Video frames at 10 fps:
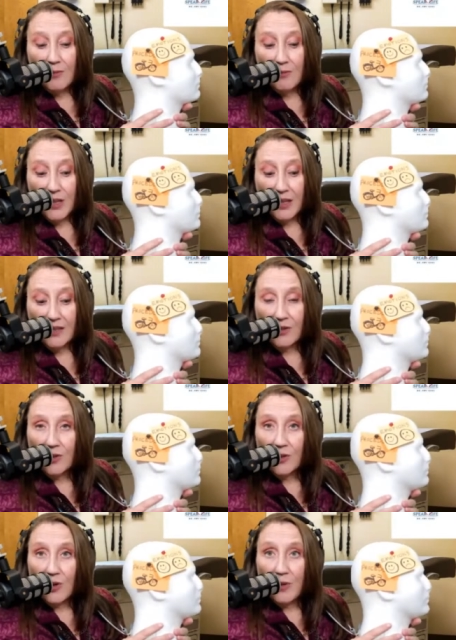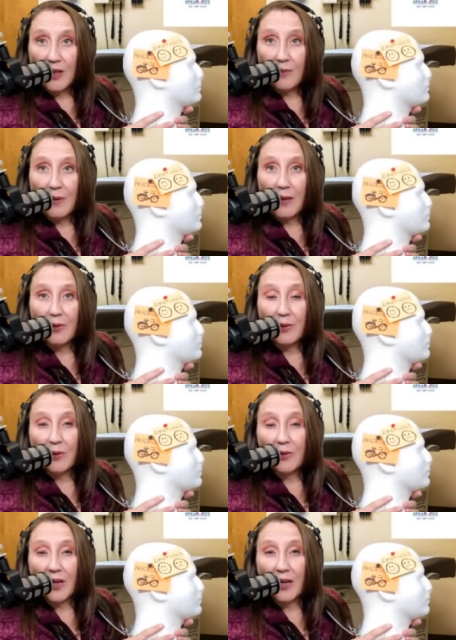Because there's so many people
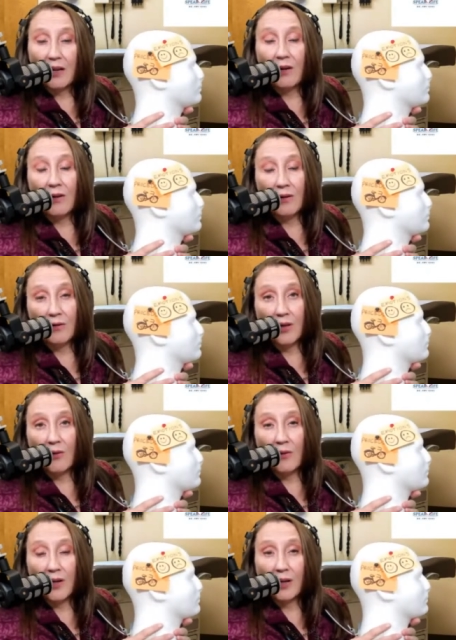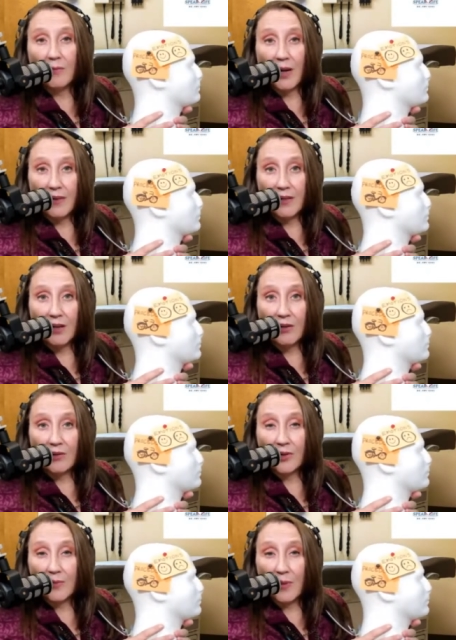who think, oh, going on methadone
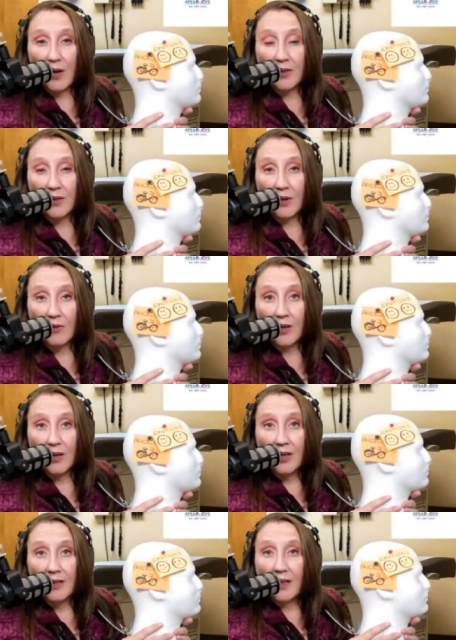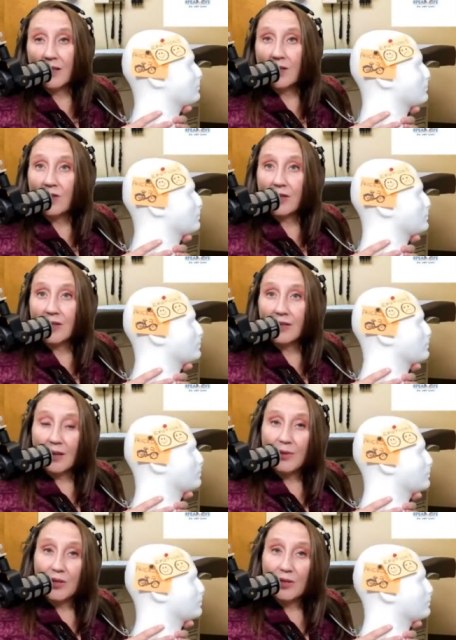or Suboxone, that's just
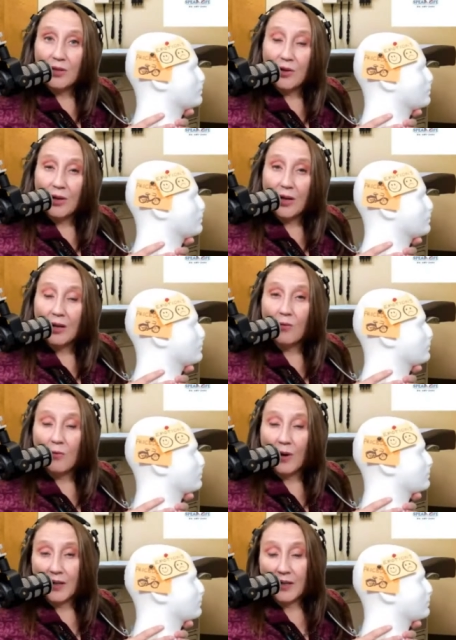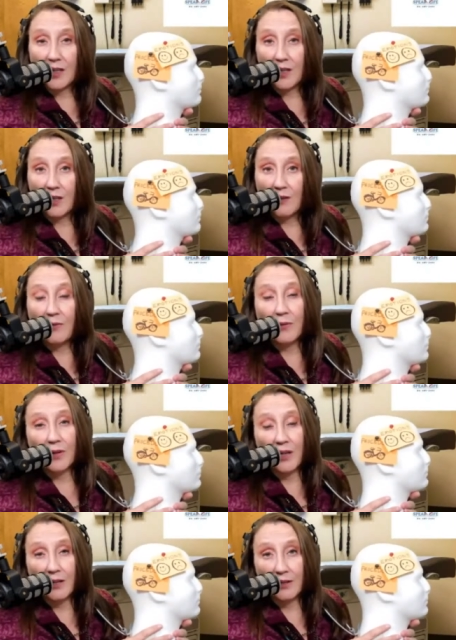substituting one addiction for
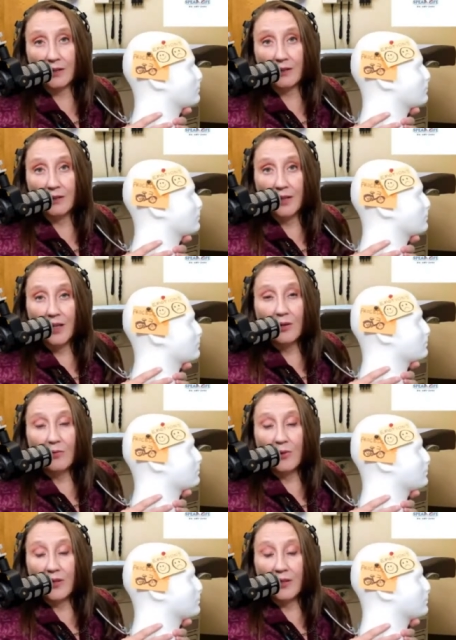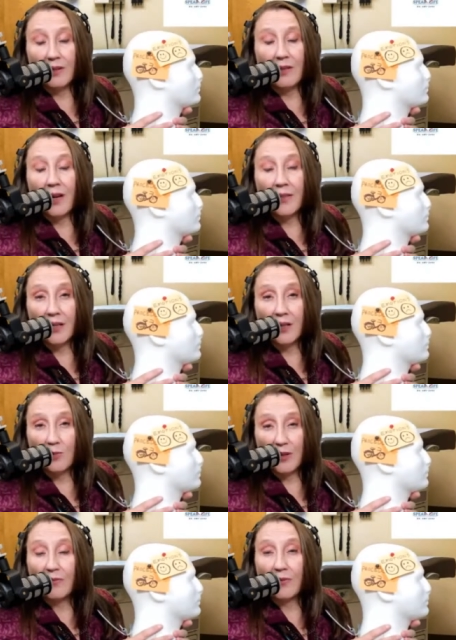another, when nothing could
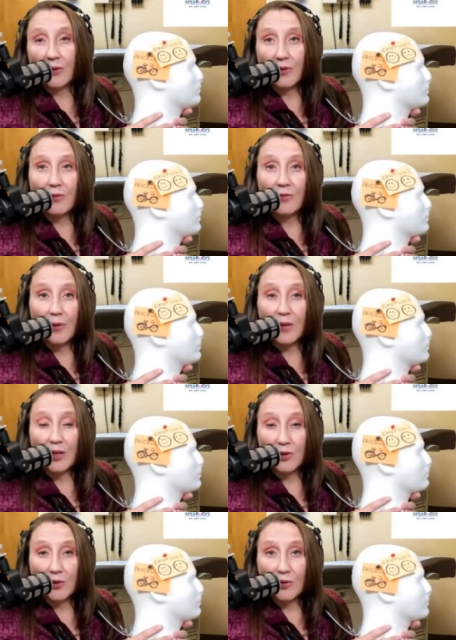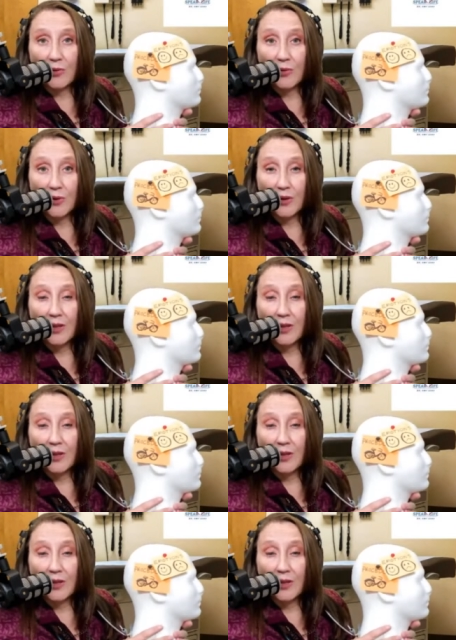be further from the truth.